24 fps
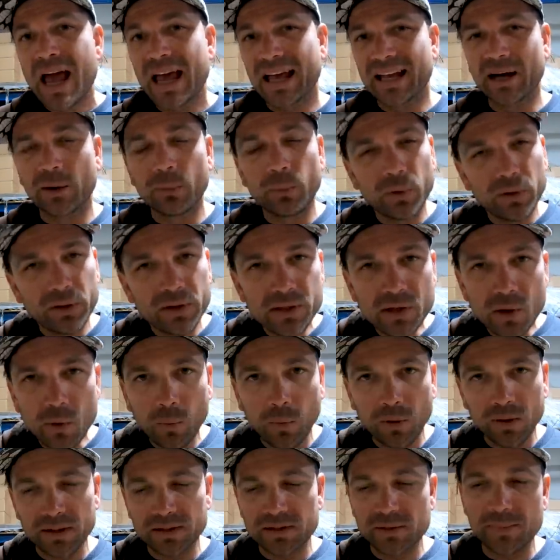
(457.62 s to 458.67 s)
and I really
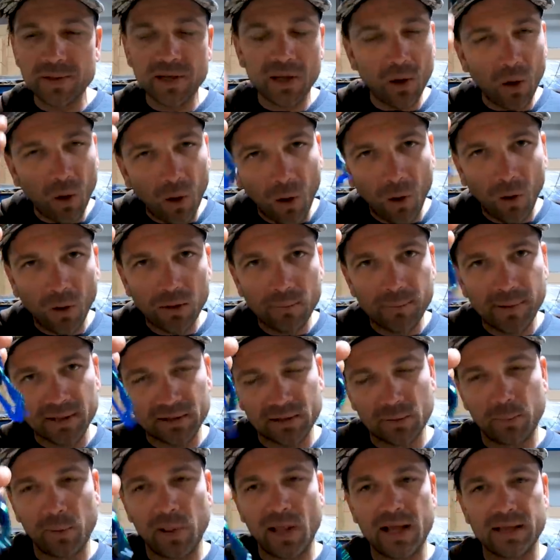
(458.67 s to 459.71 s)
don't want it to be all
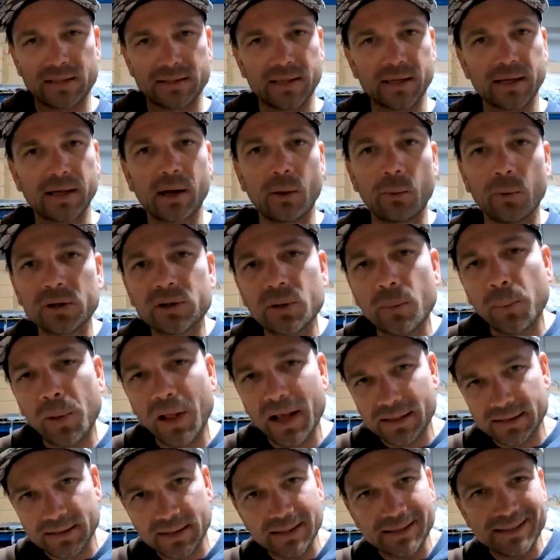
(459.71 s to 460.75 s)
about the plastic. I want the
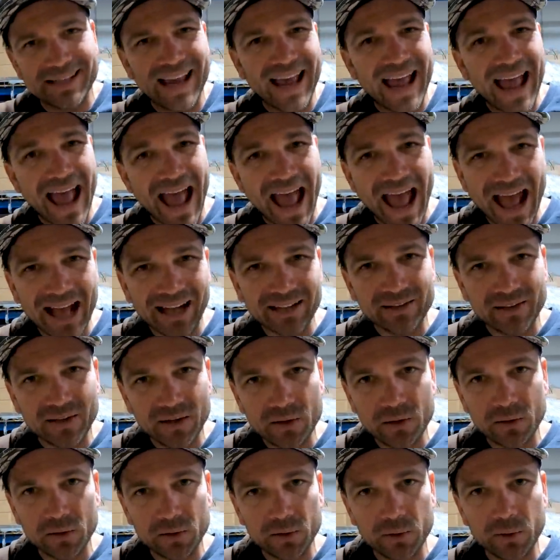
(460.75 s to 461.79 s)
plastic to add to
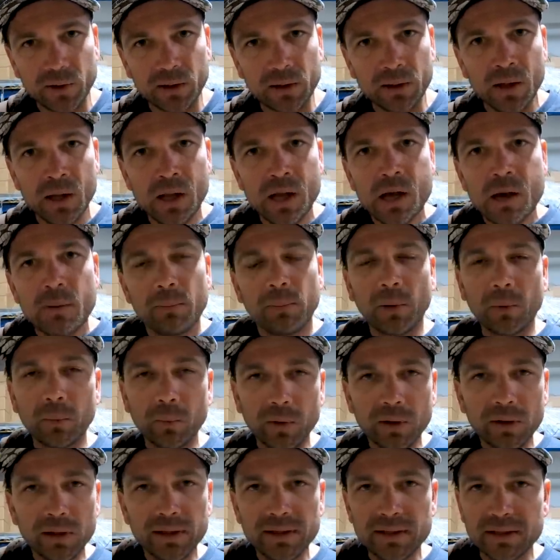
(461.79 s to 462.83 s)
the lure, but
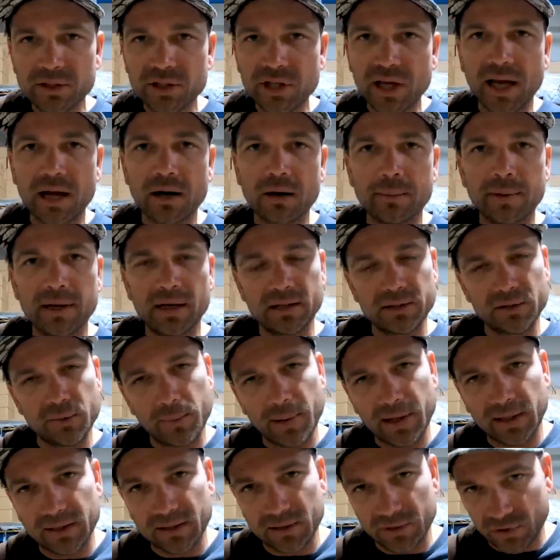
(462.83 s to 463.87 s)
really the chatterbait is
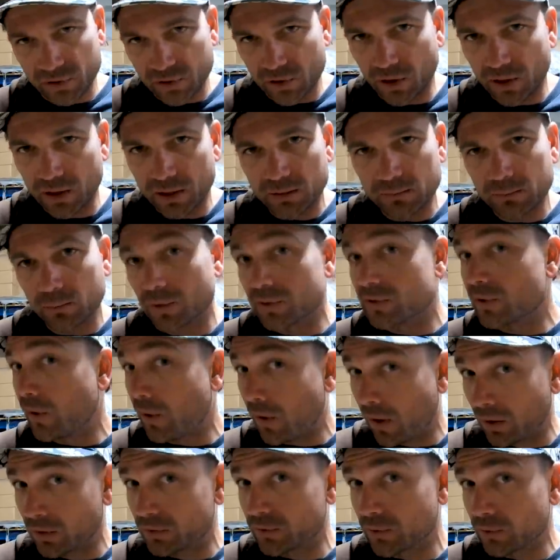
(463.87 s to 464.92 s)
about the skirt, which I'll
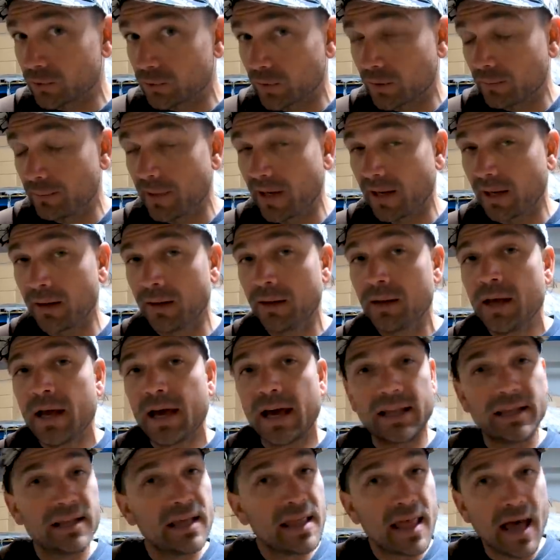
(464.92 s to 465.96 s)
also trim down,
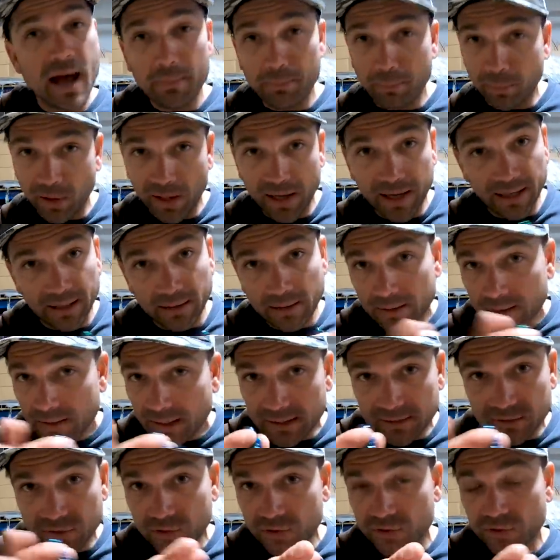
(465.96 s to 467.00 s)
and then that blade.
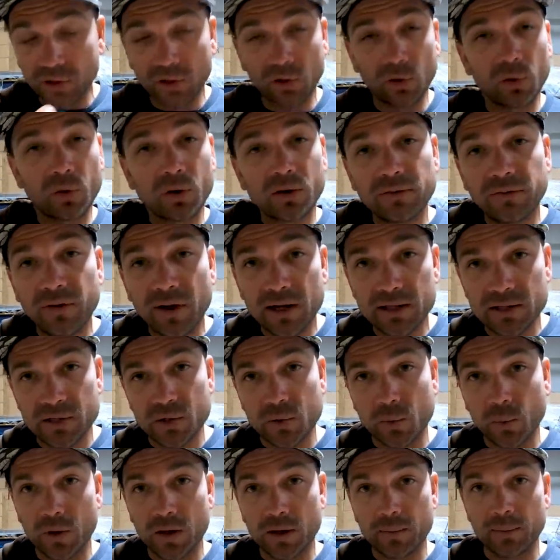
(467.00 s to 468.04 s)
It's just a glorified
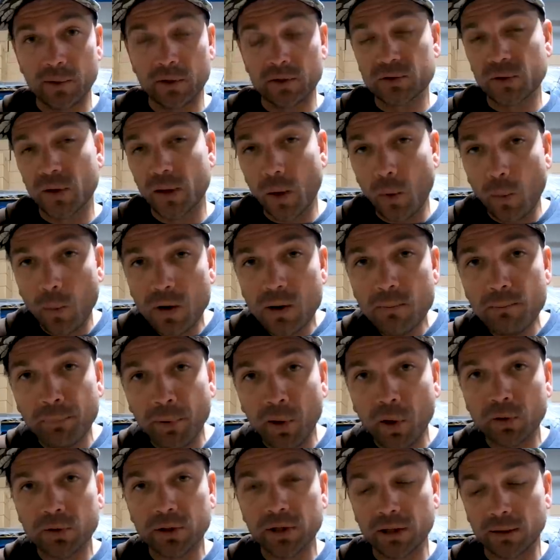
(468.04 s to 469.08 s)
square bill, so I don't want to
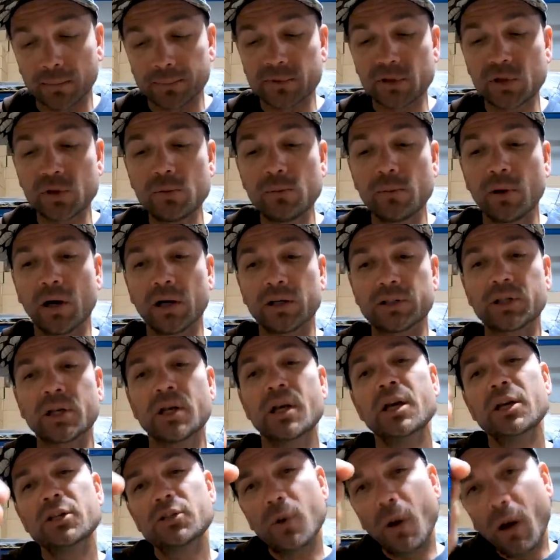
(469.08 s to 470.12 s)
bulk it up too much,
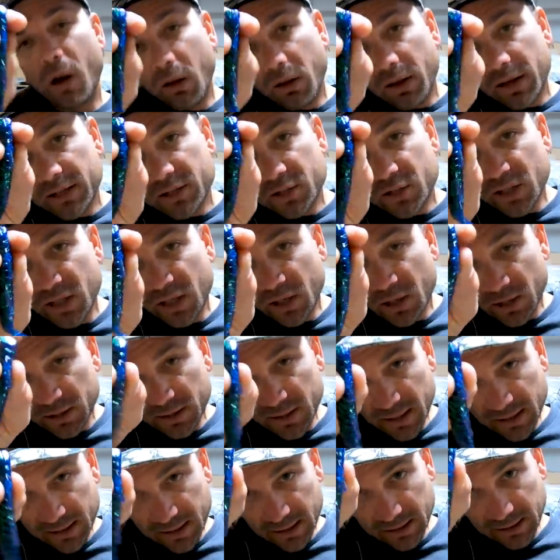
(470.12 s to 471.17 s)
so I'll actually
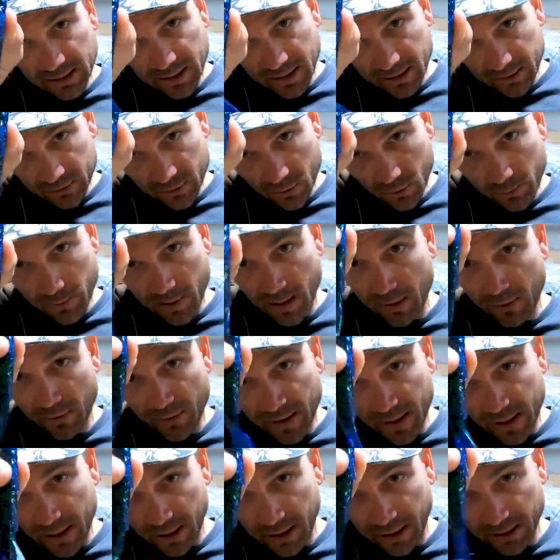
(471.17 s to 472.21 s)
cut that thing down to about
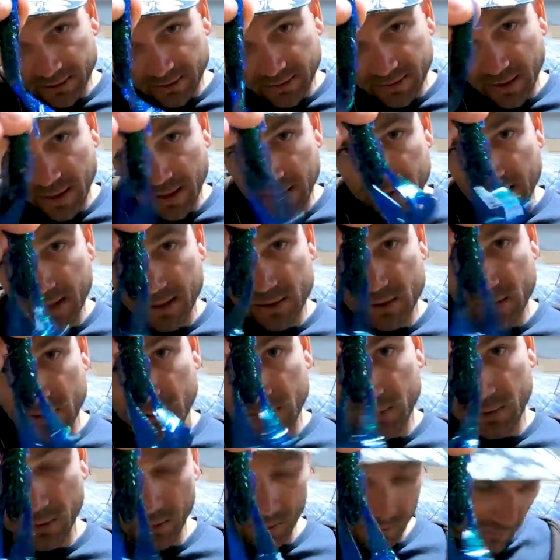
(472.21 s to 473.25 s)
there and slide that
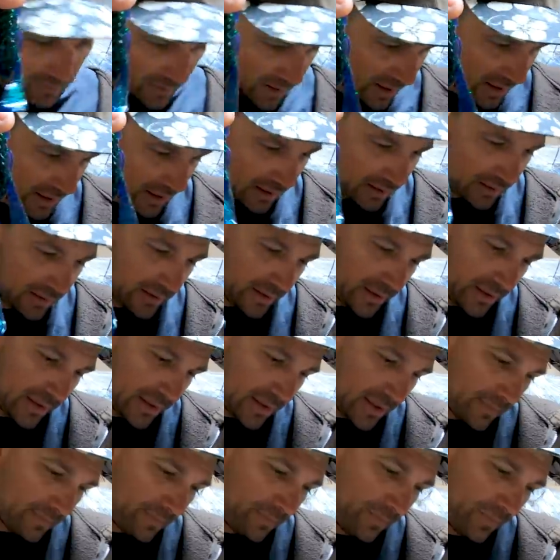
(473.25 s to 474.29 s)
joker on. What color is
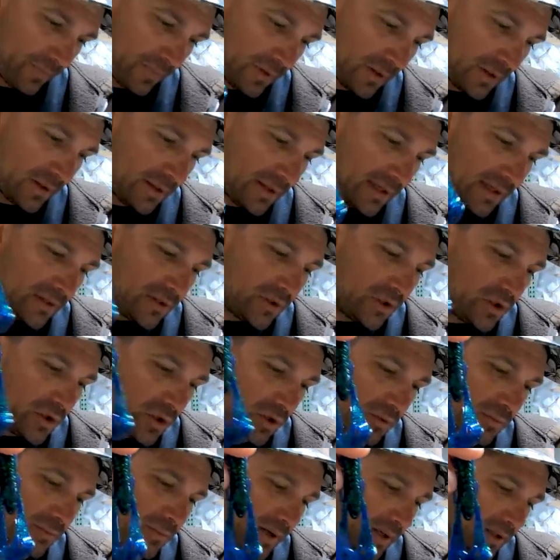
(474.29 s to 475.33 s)
it? It's
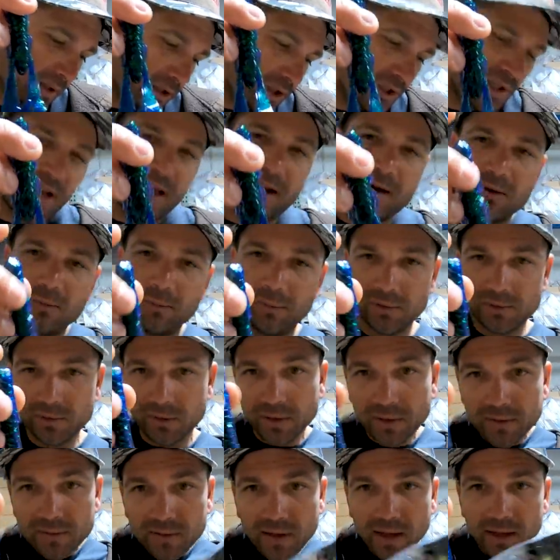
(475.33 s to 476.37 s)
Junebug Shadow Blue.
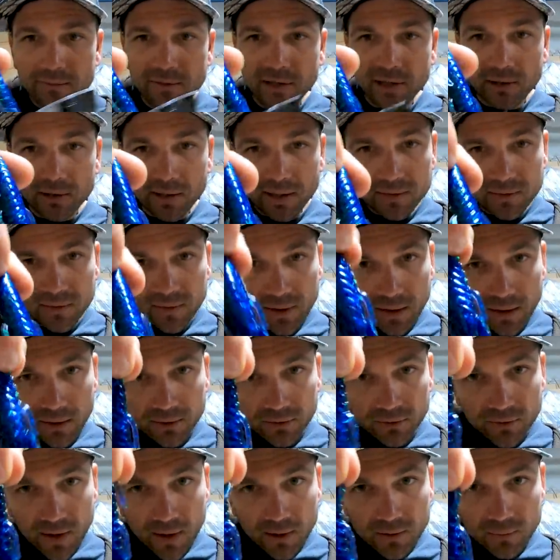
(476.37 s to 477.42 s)
That's kind of a crazy color.
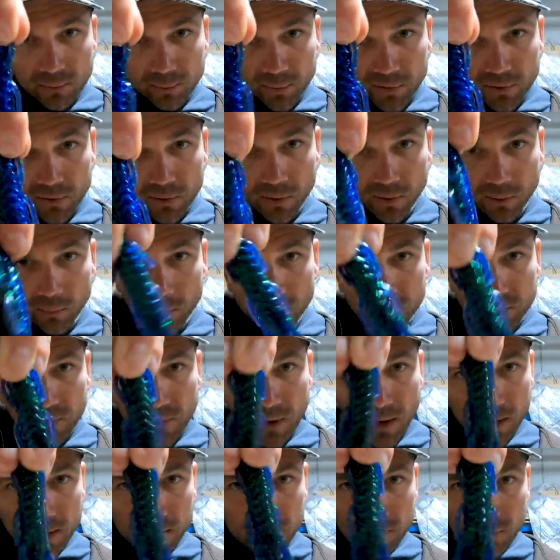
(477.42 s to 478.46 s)
See how it's blue on one
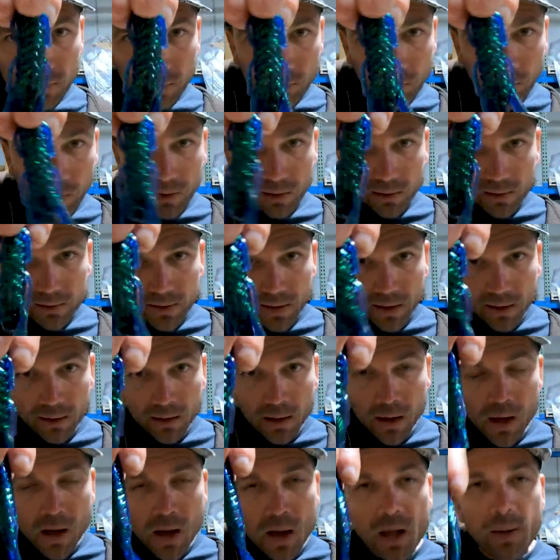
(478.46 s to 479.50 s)
side and Junebug on the other?
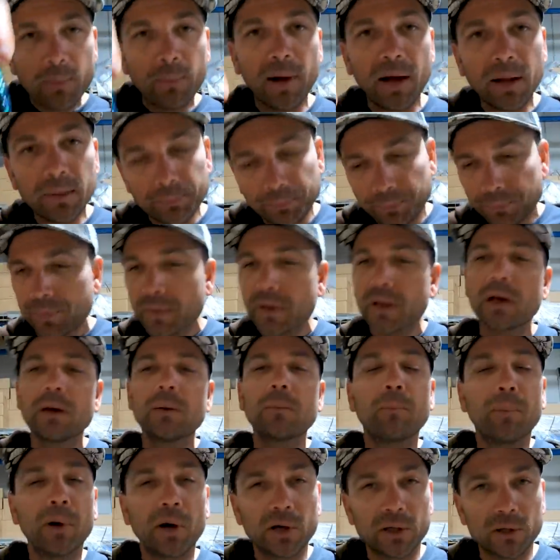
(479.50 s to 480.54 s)
But
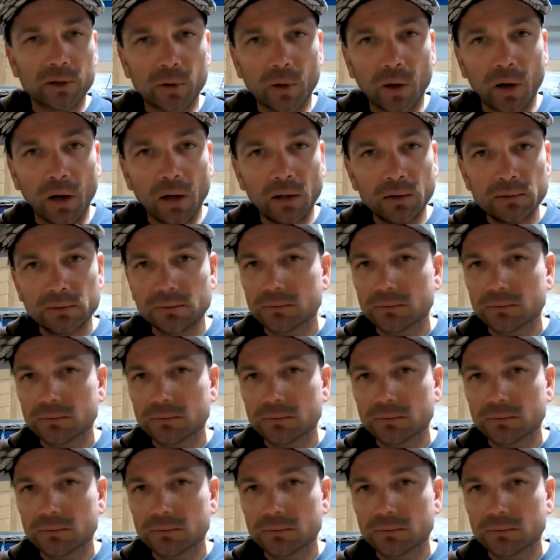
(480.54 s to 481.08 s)
burner craw,